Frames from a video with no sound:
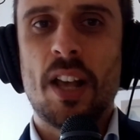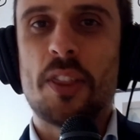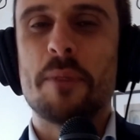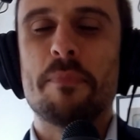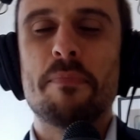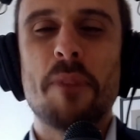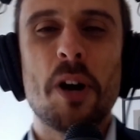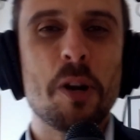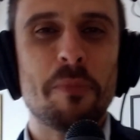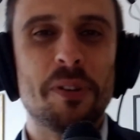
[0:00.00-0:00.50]
The
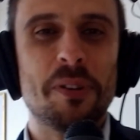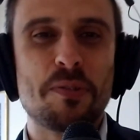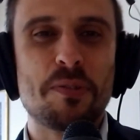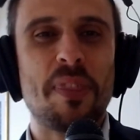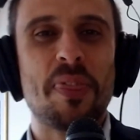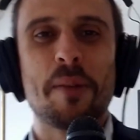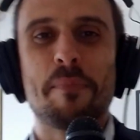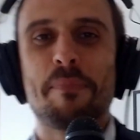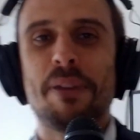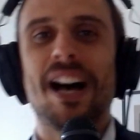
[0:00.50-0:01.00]
moment
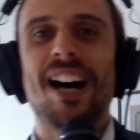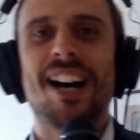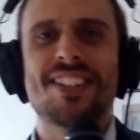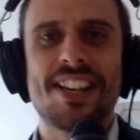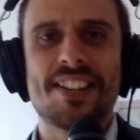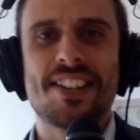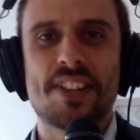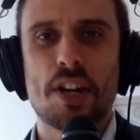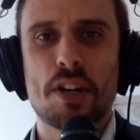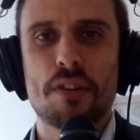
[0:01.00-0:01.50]
when the
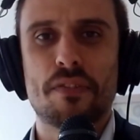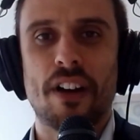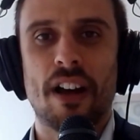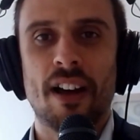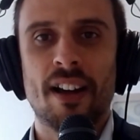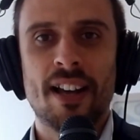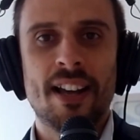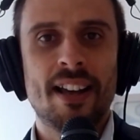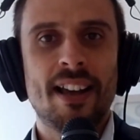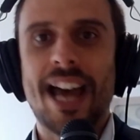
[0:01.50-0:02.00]
party is over
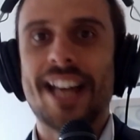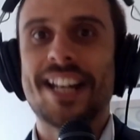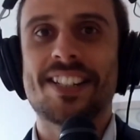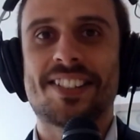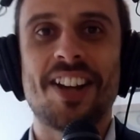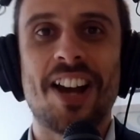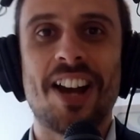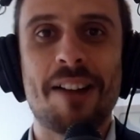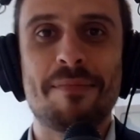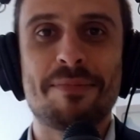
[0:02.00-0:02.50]
and it's
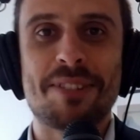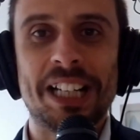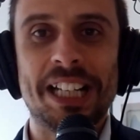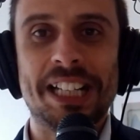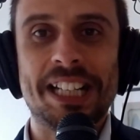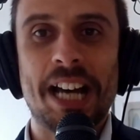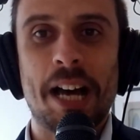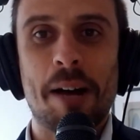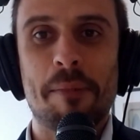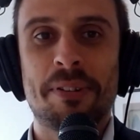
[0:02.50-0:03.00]
time to
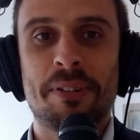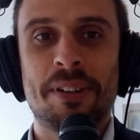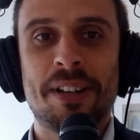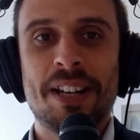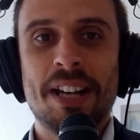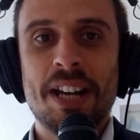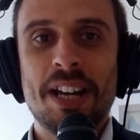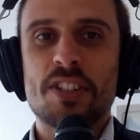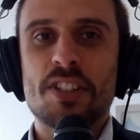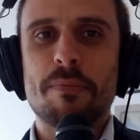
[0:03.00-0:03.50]
clean up,
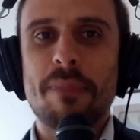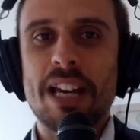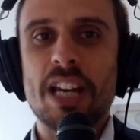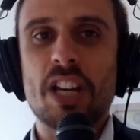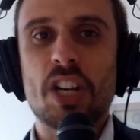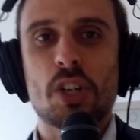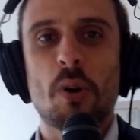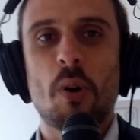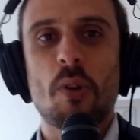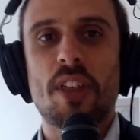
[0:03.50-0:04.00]
to make
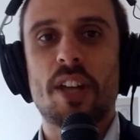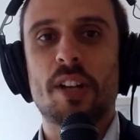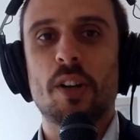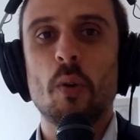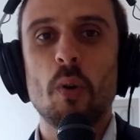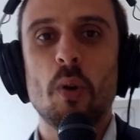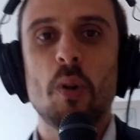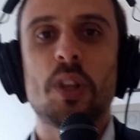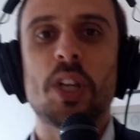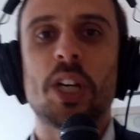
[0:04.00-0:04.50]
sure that
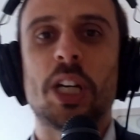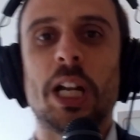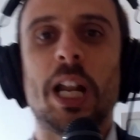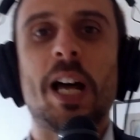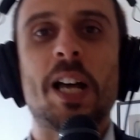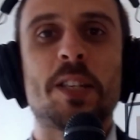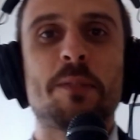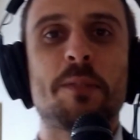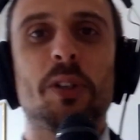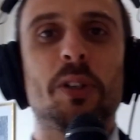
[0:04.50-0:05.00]
all the
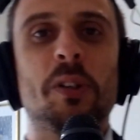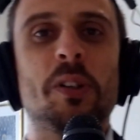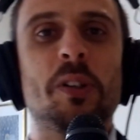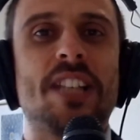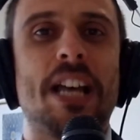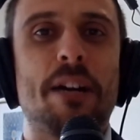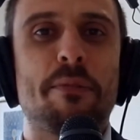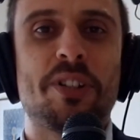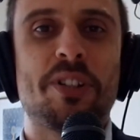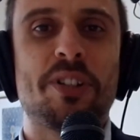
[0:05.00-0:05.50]
glass bottles
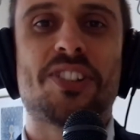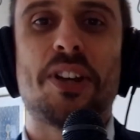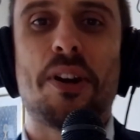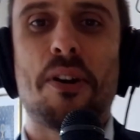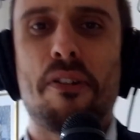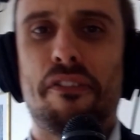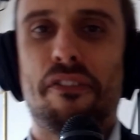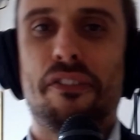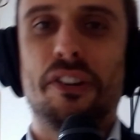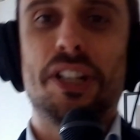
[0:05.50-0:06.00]
that were
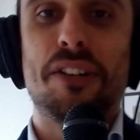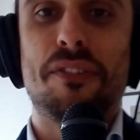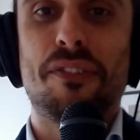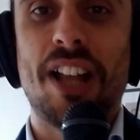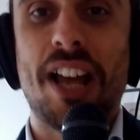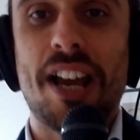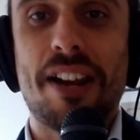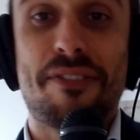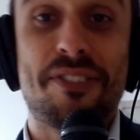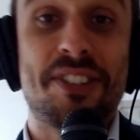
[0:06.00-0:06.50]
so full of
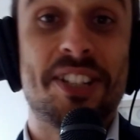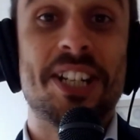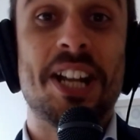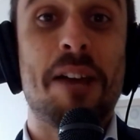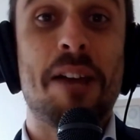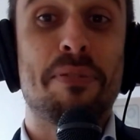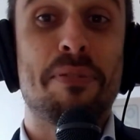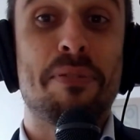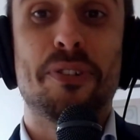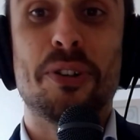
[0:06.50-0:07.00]
life the
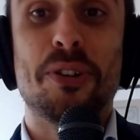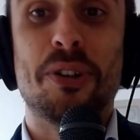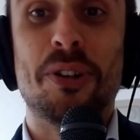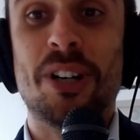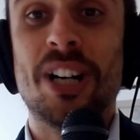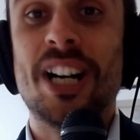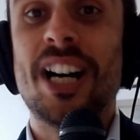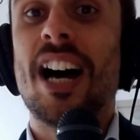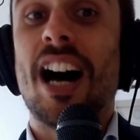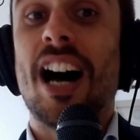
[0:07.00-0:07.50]
night
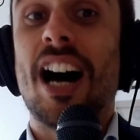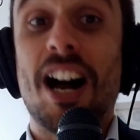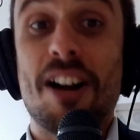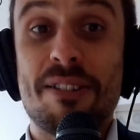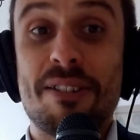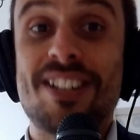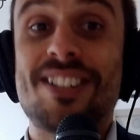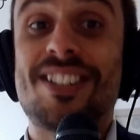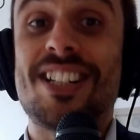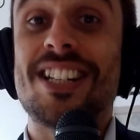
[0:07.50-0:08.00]
before are
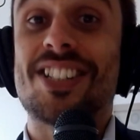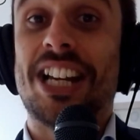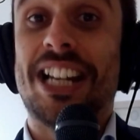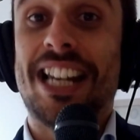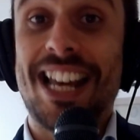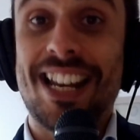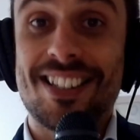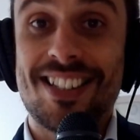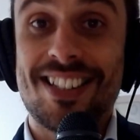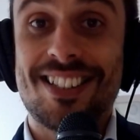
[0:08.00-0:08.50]
indeed
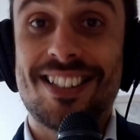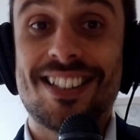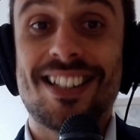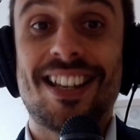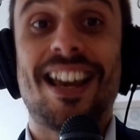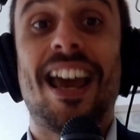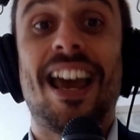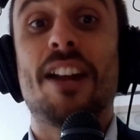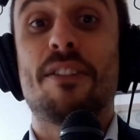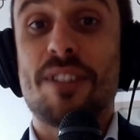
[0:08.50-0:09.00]
collected
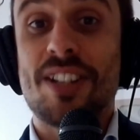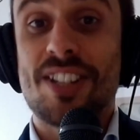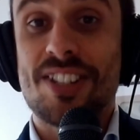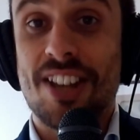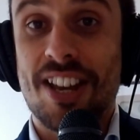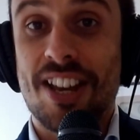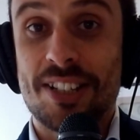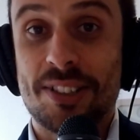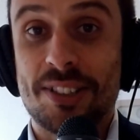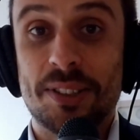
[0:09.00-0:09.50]
and
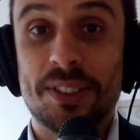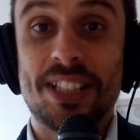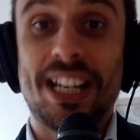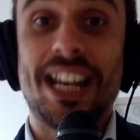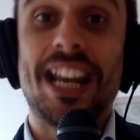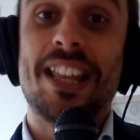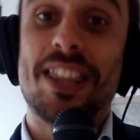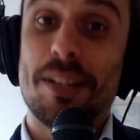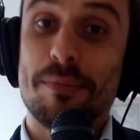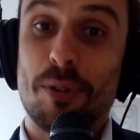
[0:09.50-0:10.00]
recycled
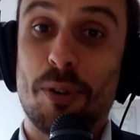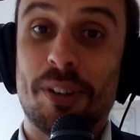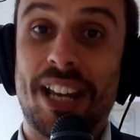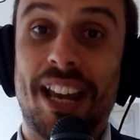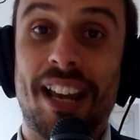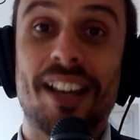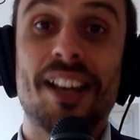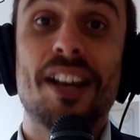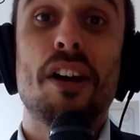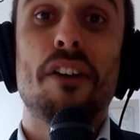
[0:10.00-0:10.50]
in the
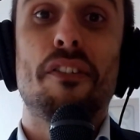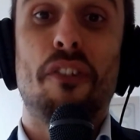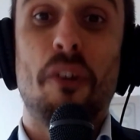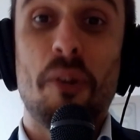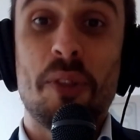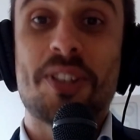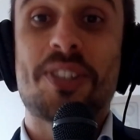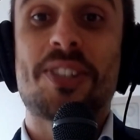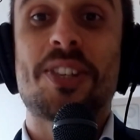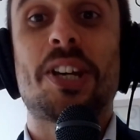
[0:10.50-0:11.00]
morning for
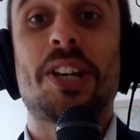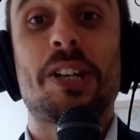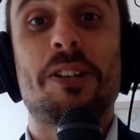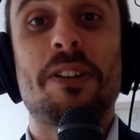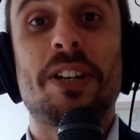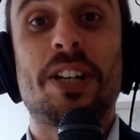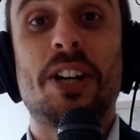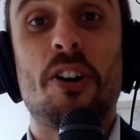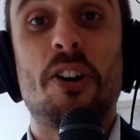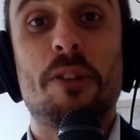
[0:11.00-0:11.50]
the circular
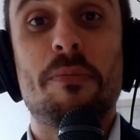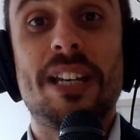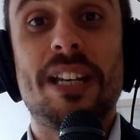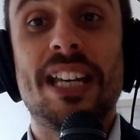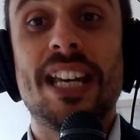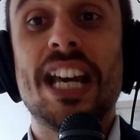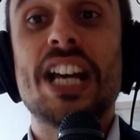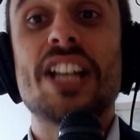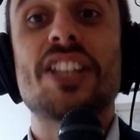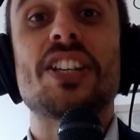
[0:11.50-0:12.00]

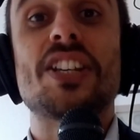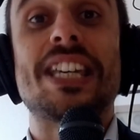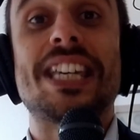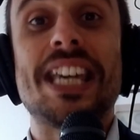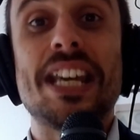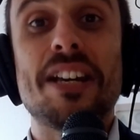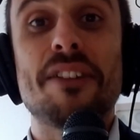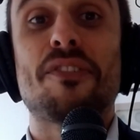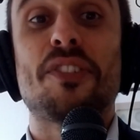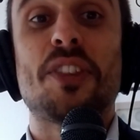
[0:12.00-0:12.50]
economy to
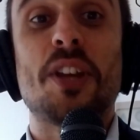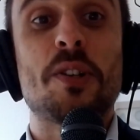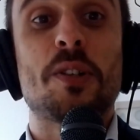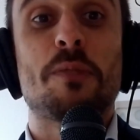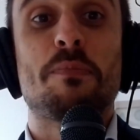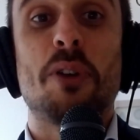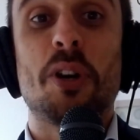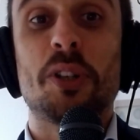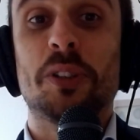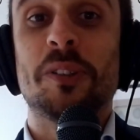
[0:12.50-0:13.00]
give
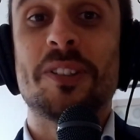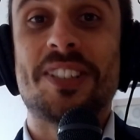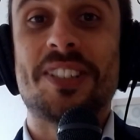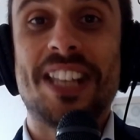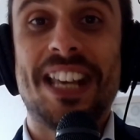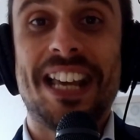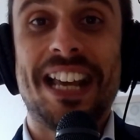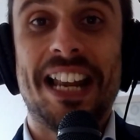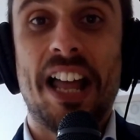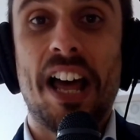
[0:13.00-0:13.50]
those bottles
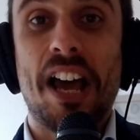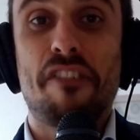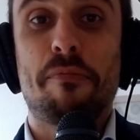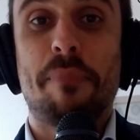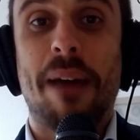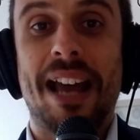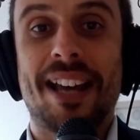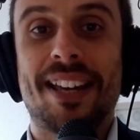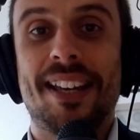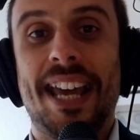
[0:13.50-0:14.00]
their life
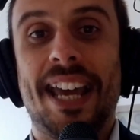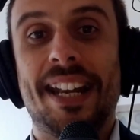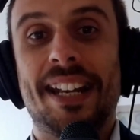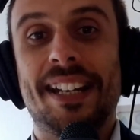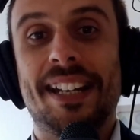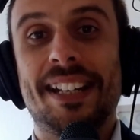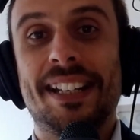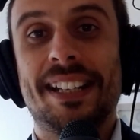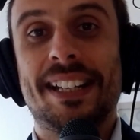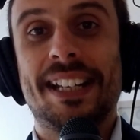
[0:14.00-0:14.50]
back
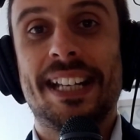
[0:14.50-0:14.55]
again.